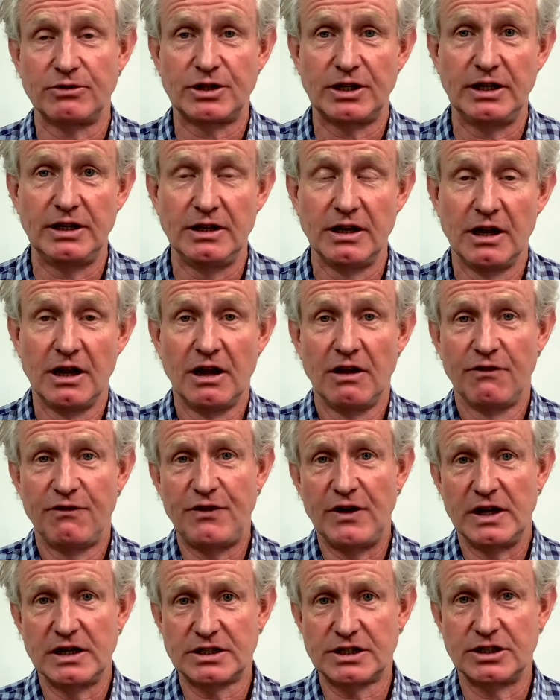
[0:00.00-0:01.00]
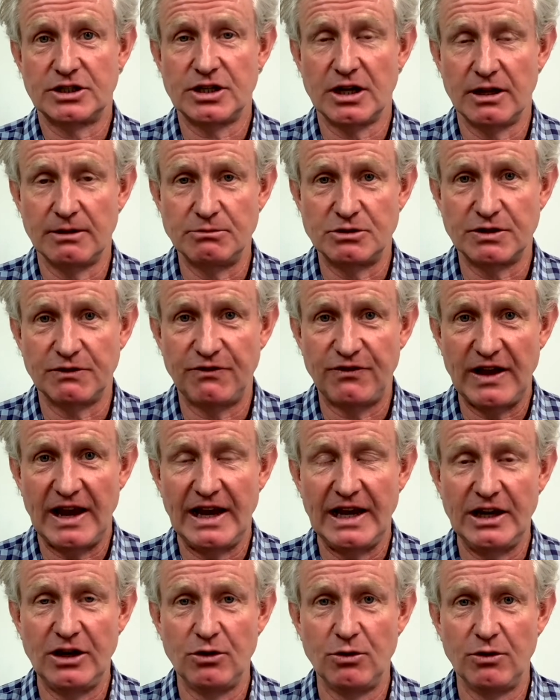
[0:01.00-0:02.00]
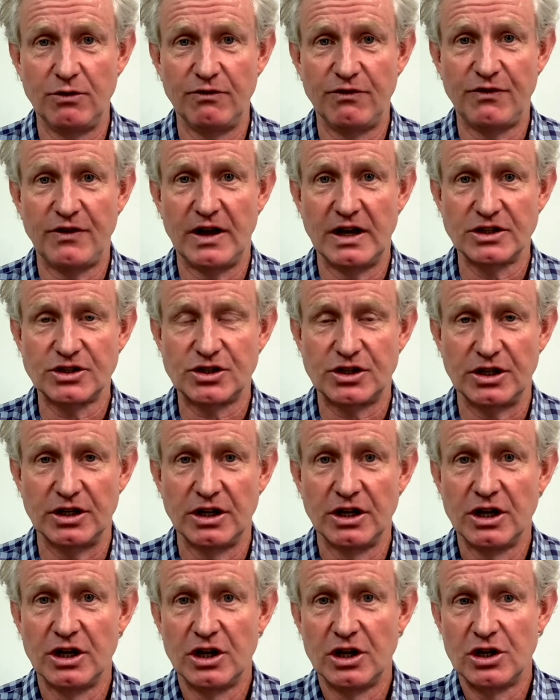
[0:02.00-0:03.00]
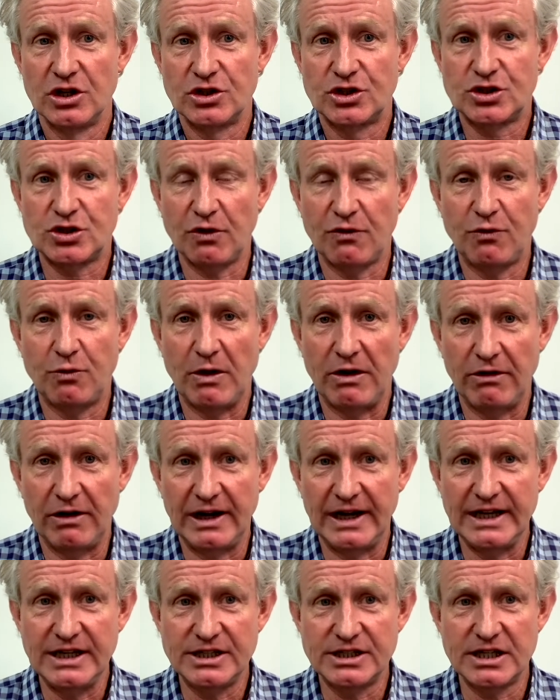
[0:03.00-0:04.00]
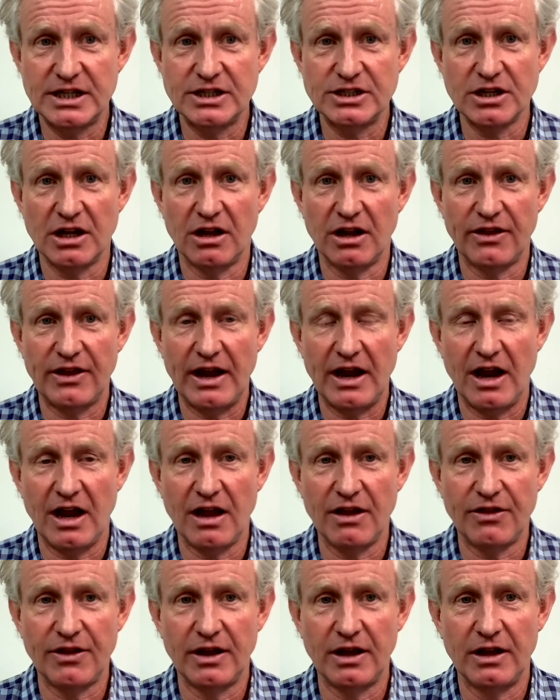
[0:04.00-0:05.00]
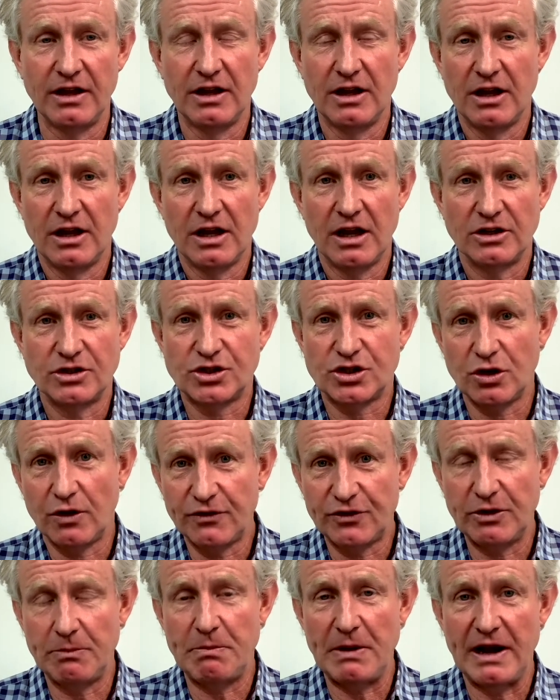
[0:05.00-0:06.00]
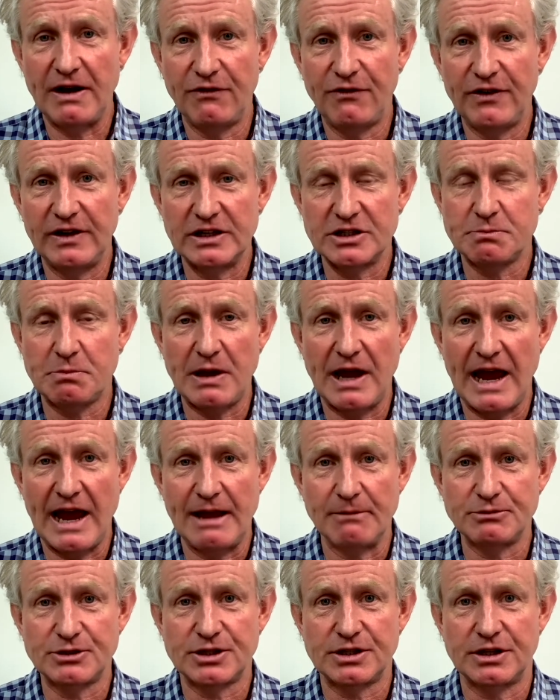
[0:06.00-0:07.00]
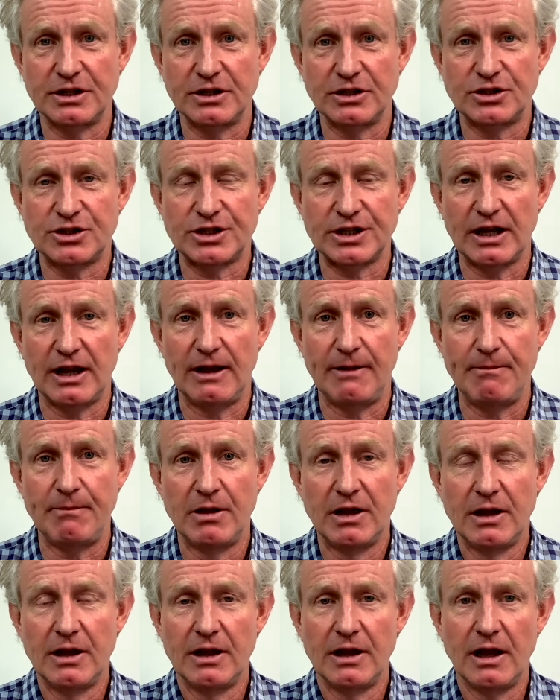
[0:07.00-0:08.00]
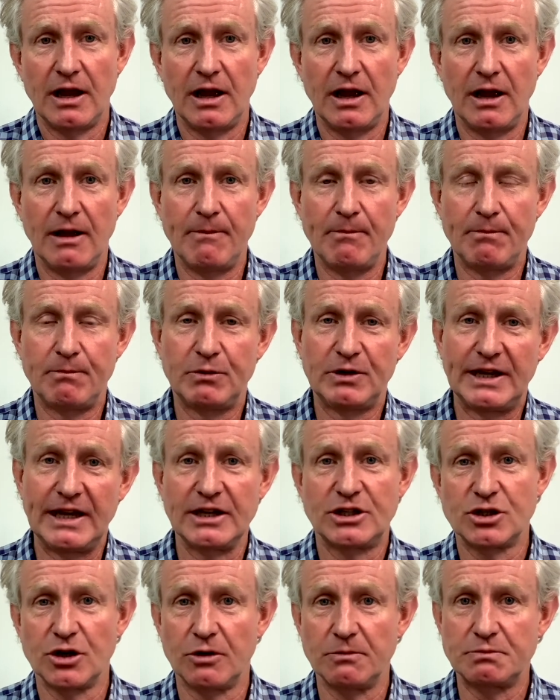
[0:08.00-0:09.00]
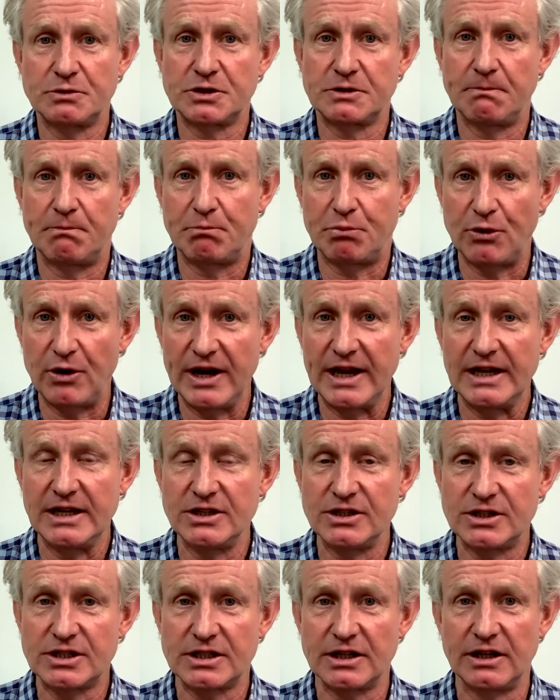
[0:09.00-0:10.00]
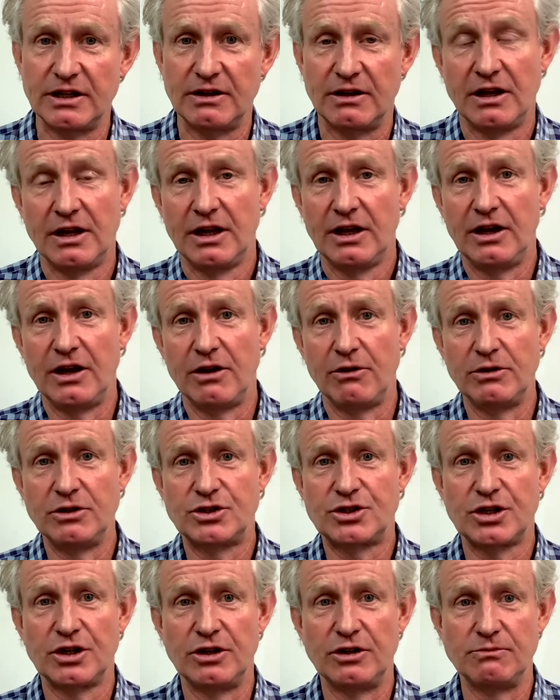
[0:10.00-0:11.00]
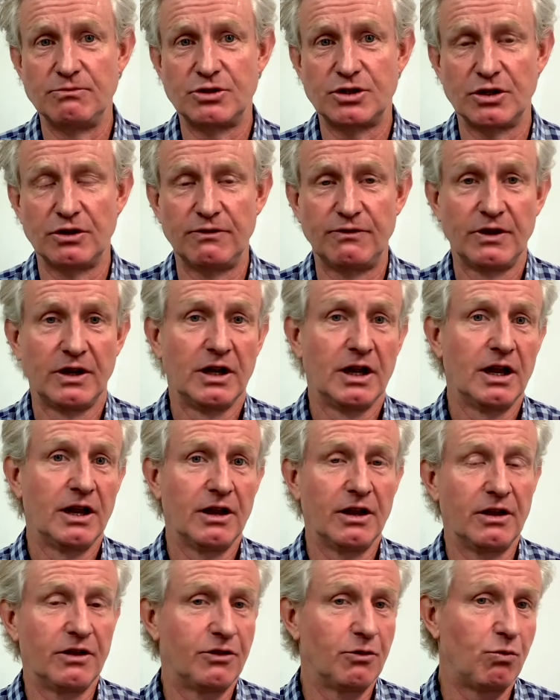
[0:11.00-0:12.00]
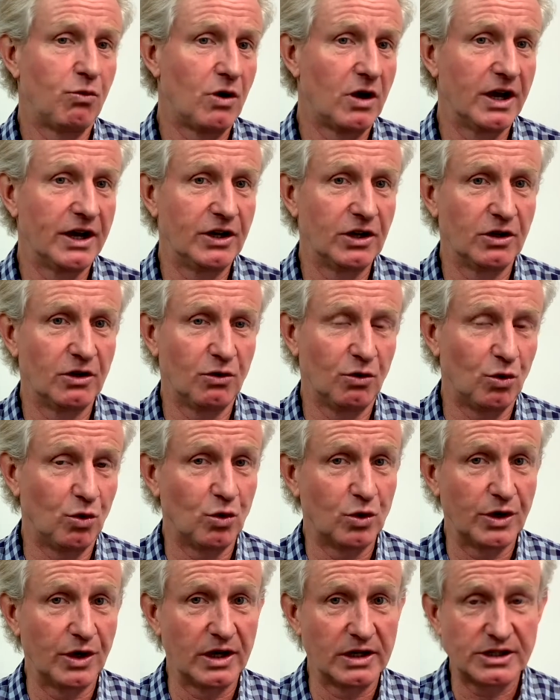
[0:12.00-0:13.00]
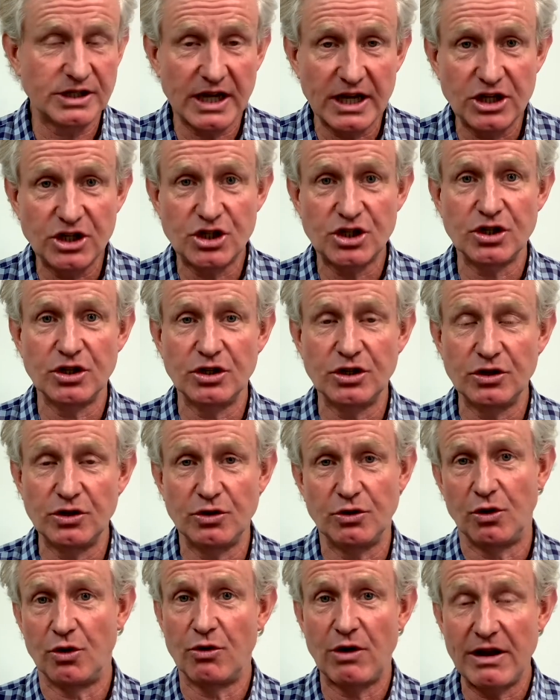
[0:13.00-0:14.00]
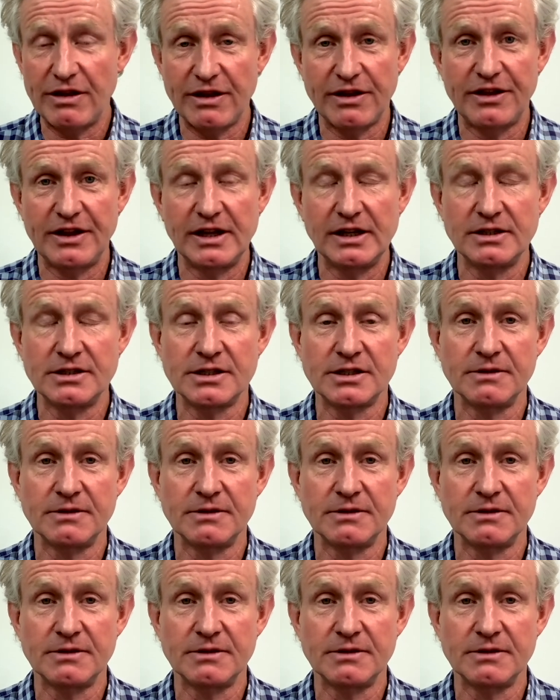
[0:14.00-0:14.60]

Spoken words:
the faster time to value and faster software releases? Are there other softer benefits perhaps that GitOps brings, in terms of the wider organization or other things?